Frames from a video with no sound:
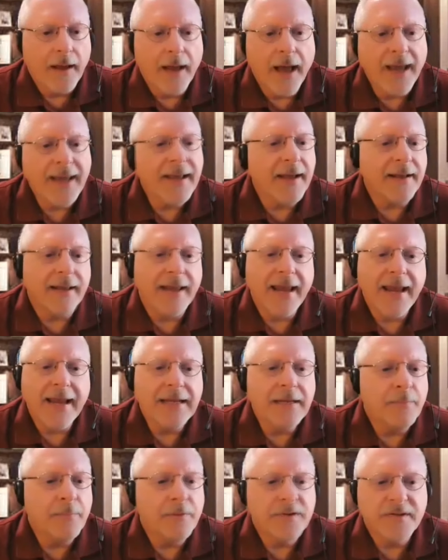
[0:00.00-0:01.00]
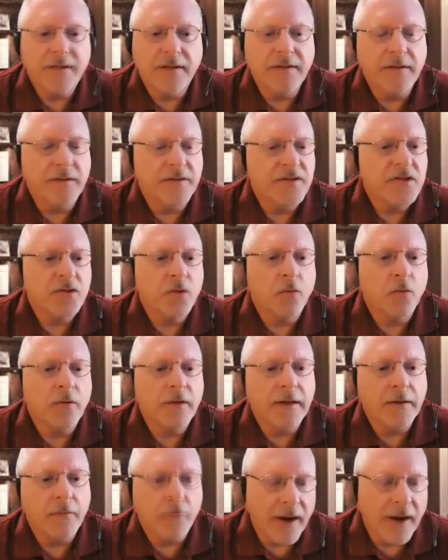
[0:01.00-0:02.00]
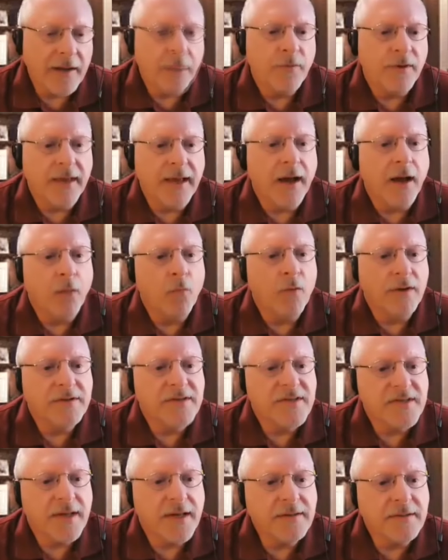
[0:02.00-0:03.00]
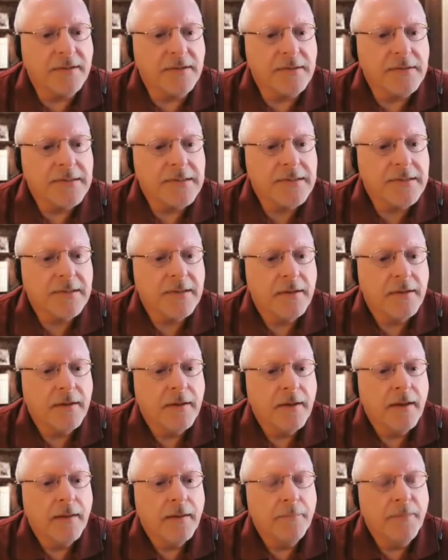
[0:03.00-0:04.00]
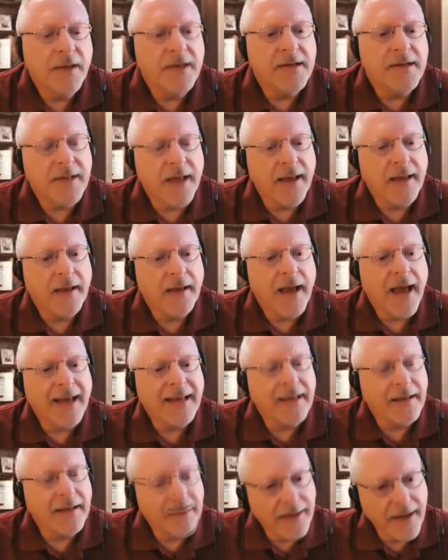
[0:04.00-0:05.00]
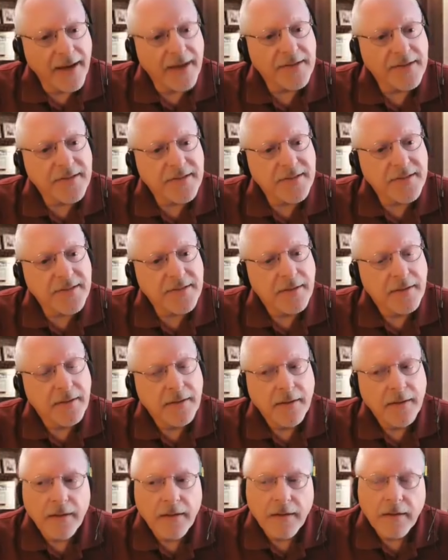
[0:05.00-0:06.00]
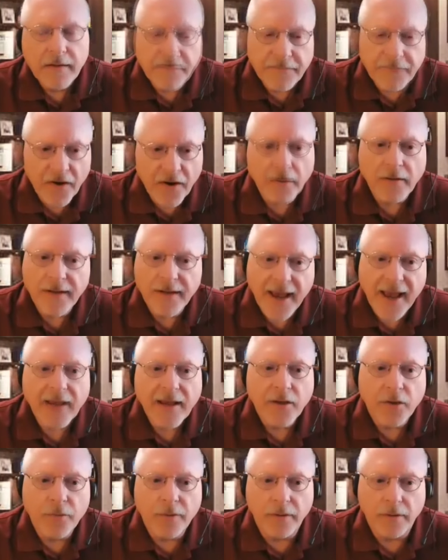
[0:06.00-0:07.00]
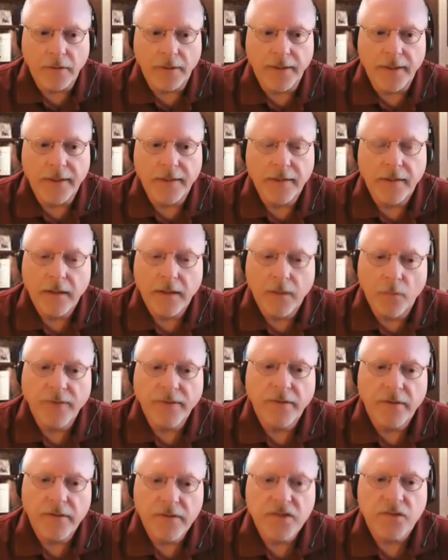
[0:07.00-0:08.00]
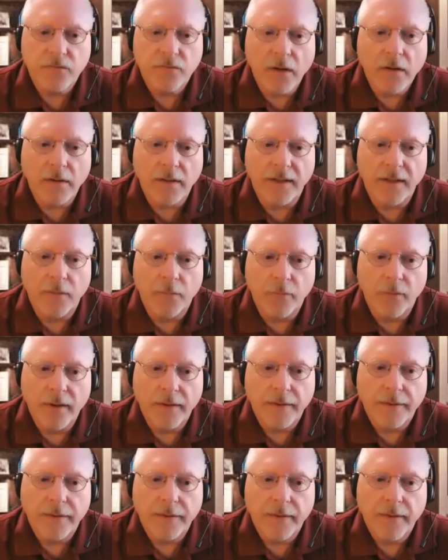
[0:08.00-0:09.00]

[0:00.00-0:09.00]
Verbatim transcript: I got 80% of the story right with that one sentence because I, I can guess fairly accurately what they're struggling with.